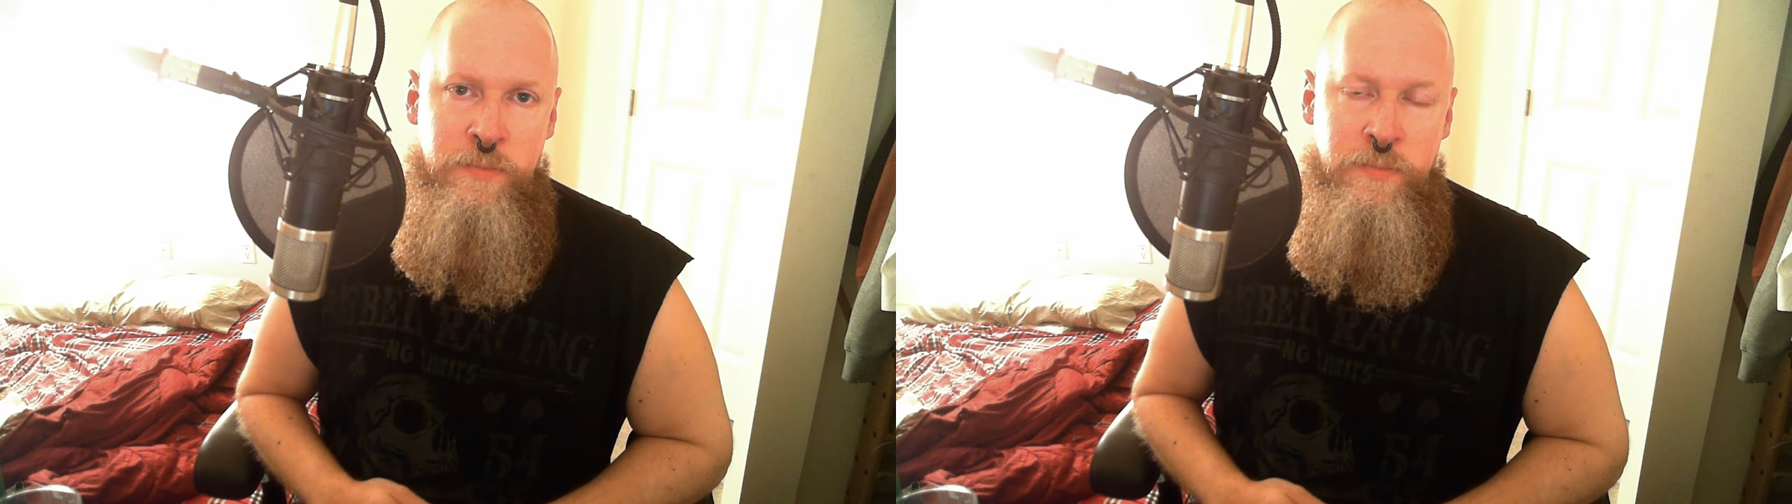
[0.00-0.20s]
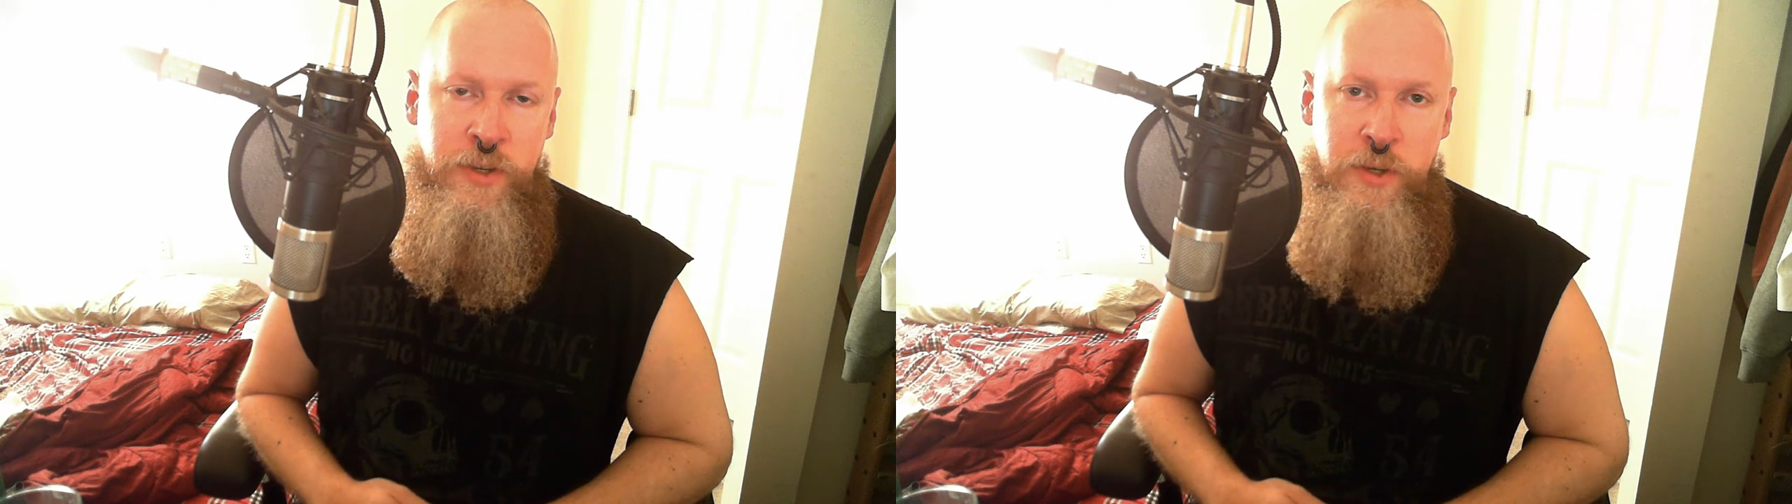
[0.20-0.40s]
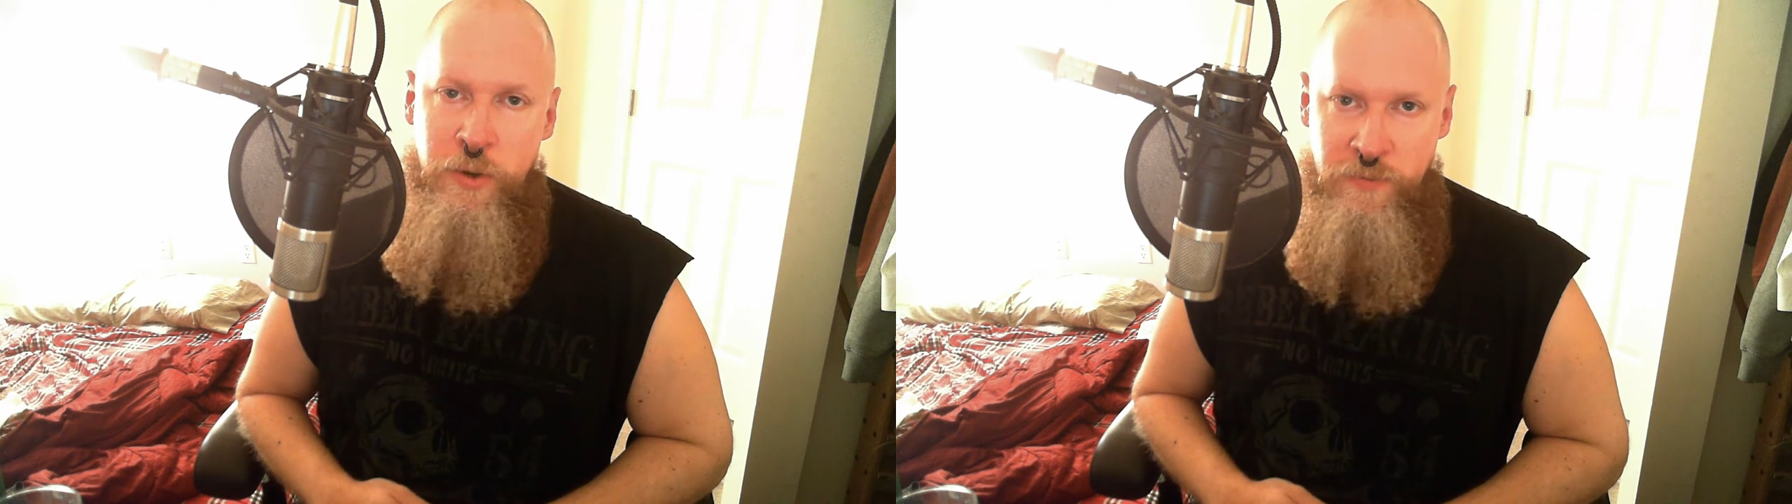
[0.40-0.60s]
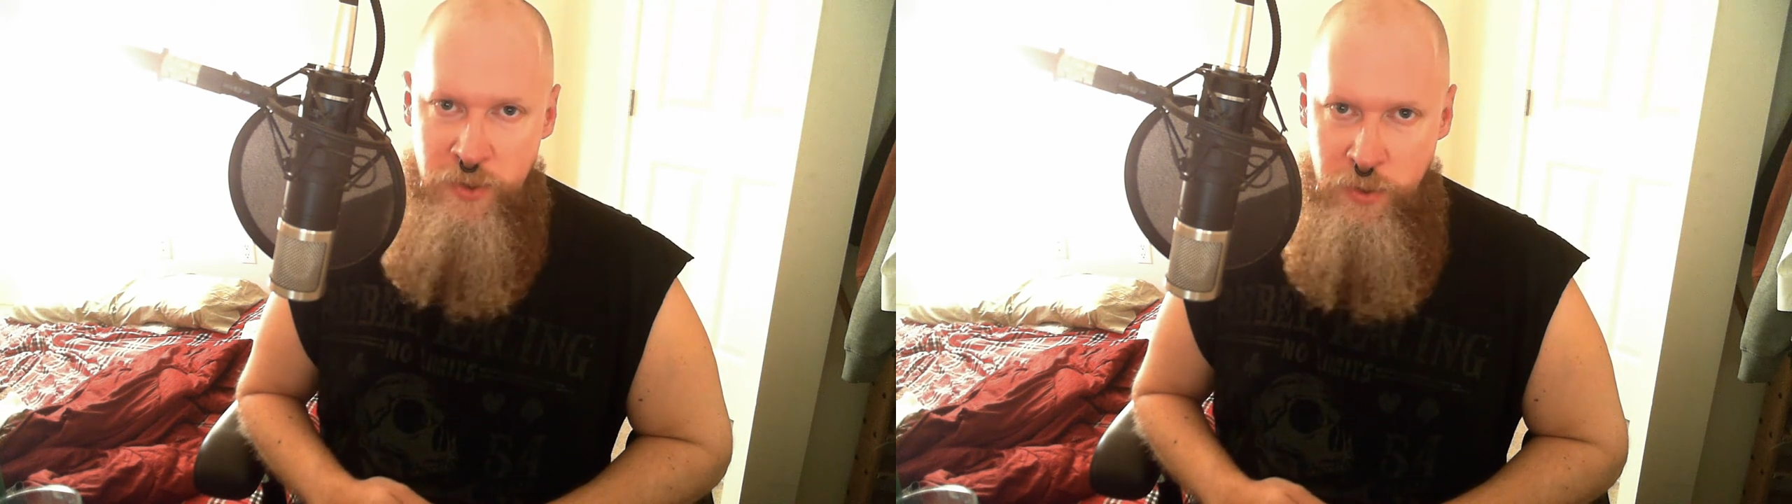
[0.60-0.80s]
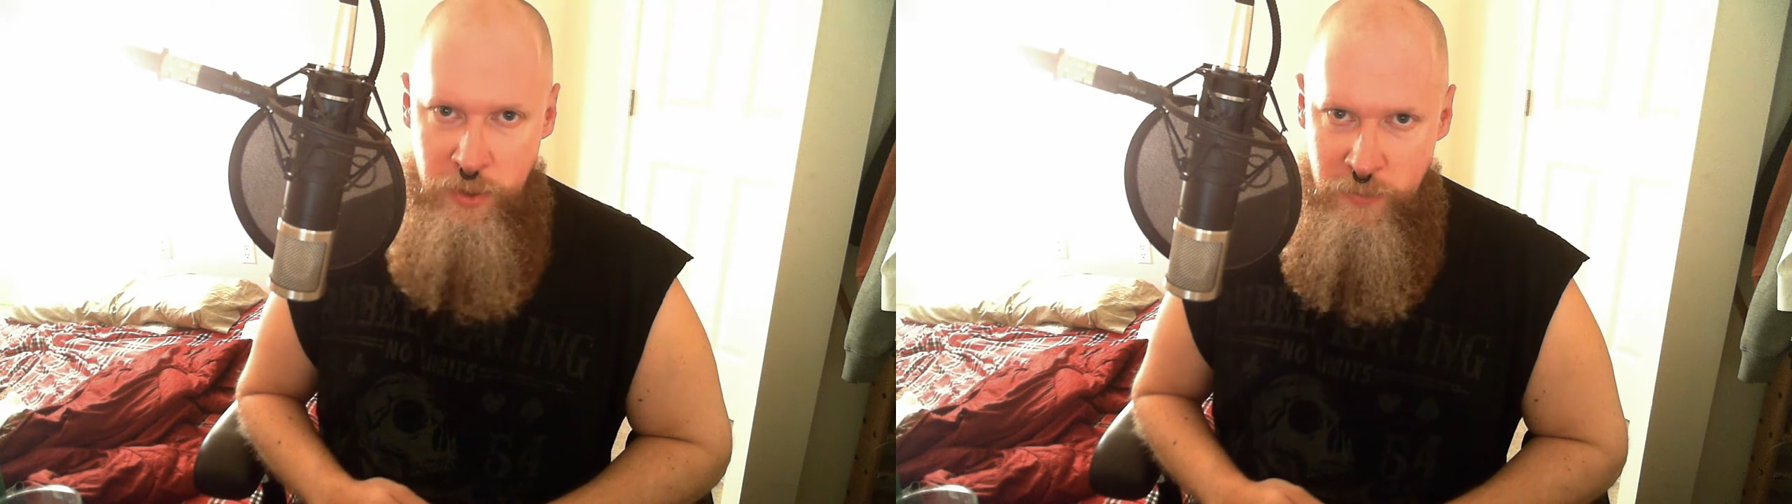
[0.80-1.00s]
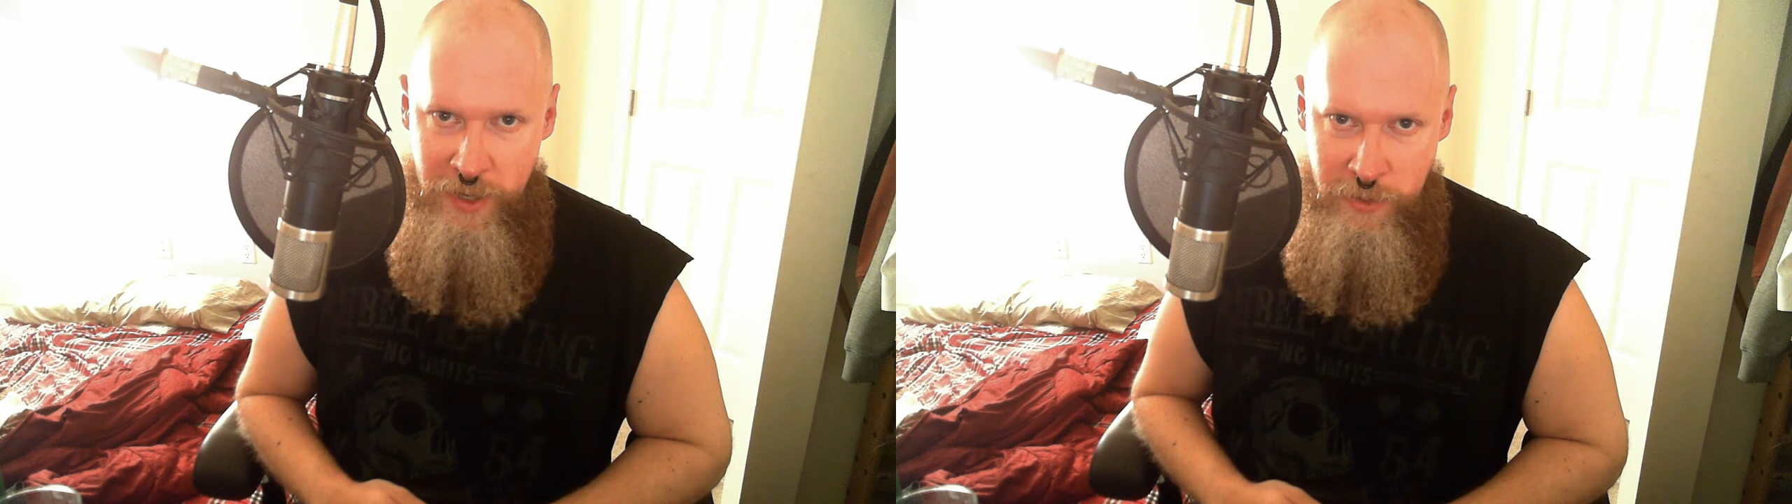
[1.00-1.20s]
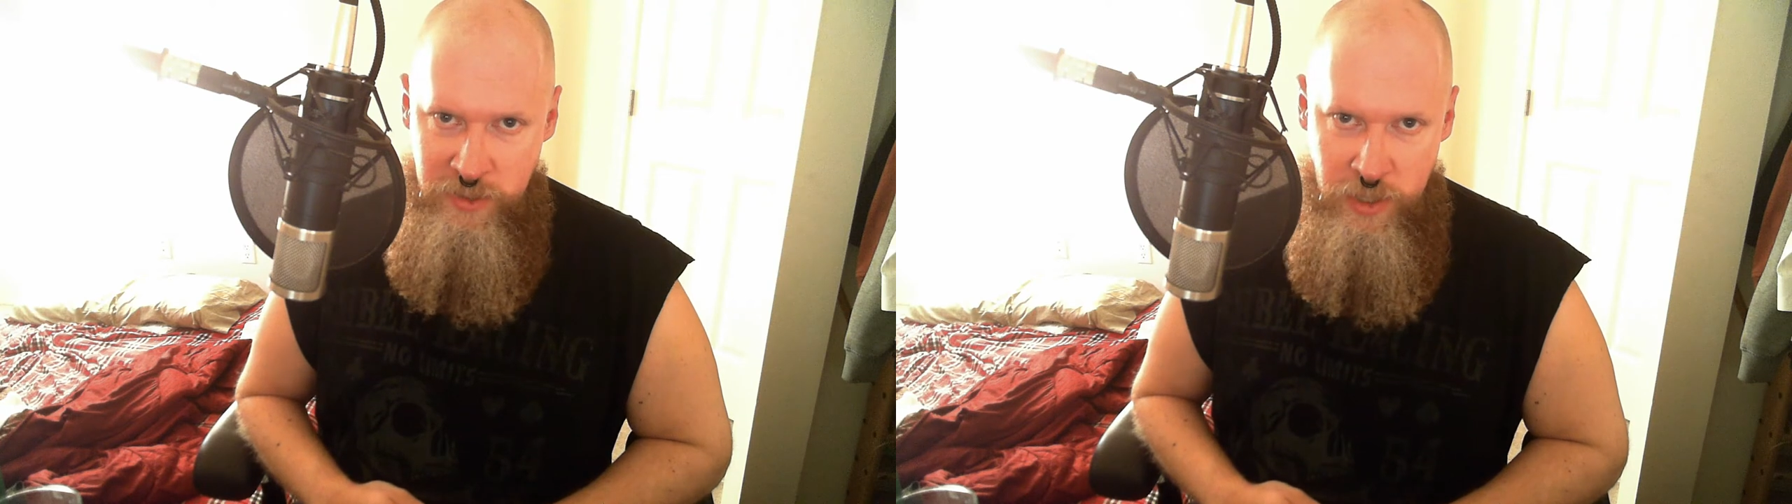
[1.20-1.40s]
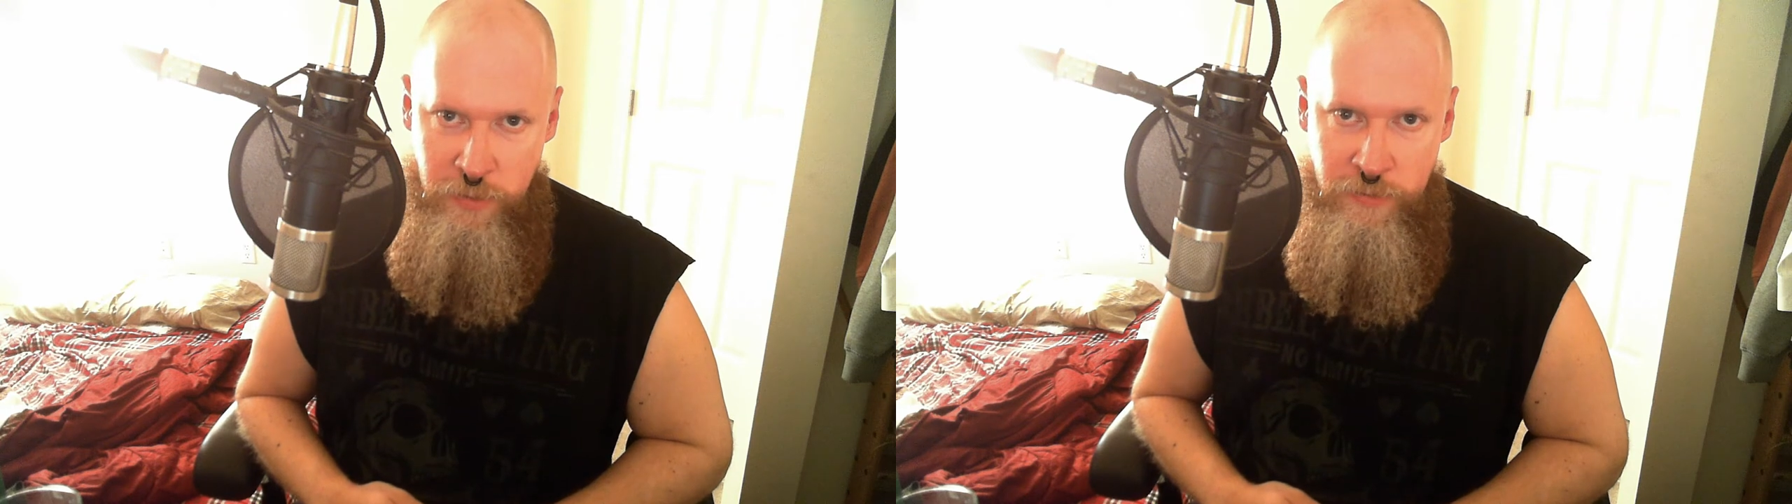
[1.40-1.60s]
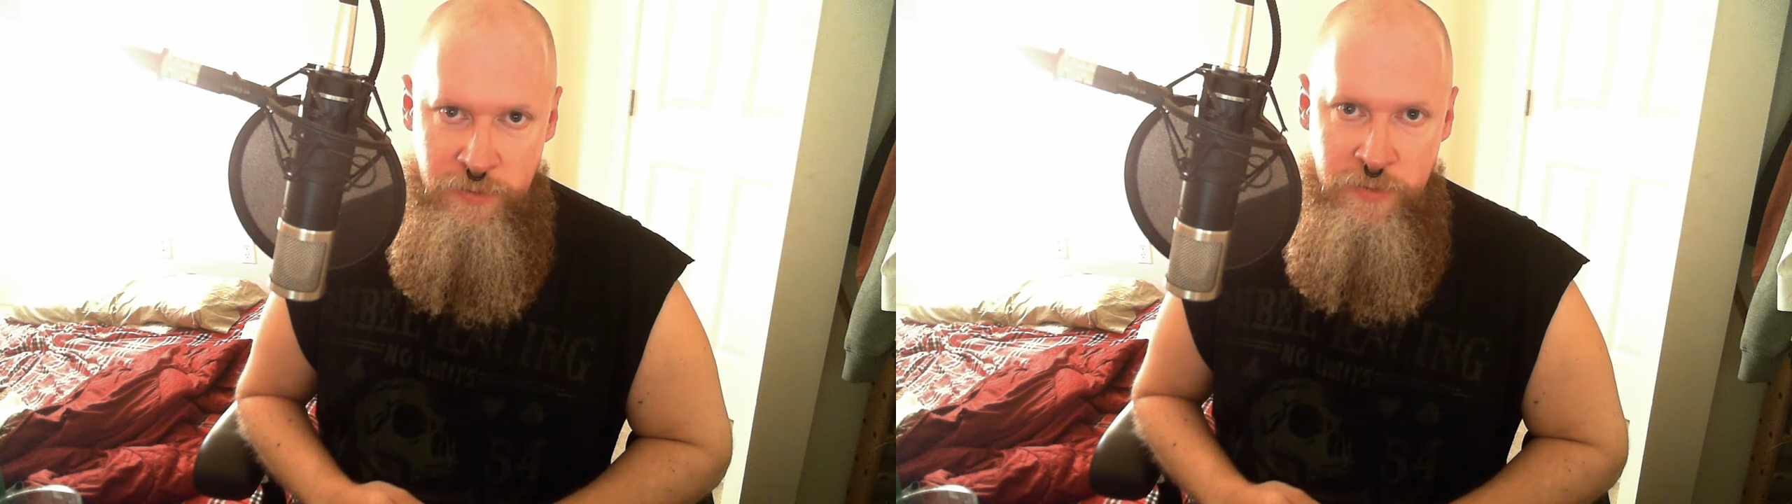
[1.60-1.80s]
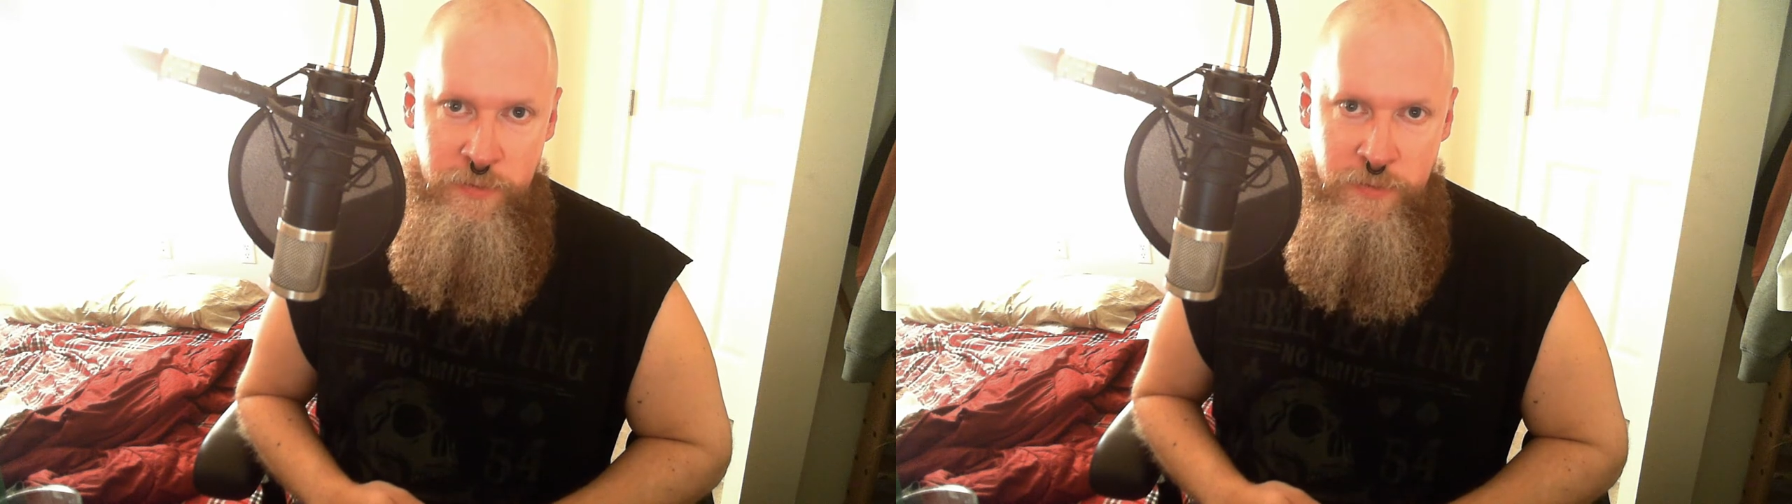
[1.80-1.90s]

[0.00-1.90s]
But you don't feel good about yourself.